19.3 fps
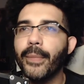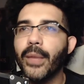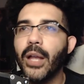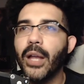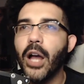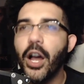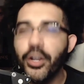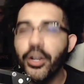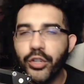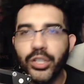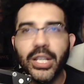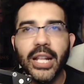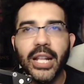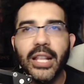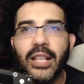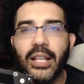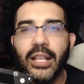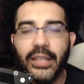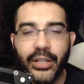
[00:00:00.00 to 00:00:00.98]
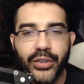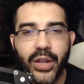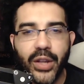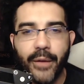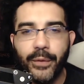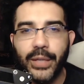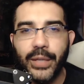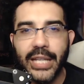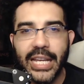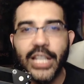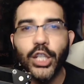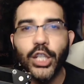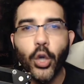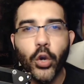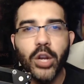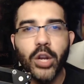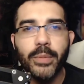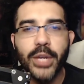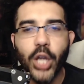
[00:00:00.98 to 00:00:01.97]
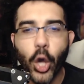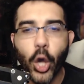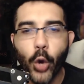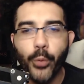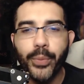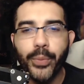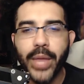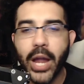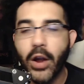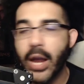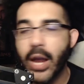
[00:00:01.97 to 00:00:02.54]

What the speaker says: understanding that there definitely is going to be hope there.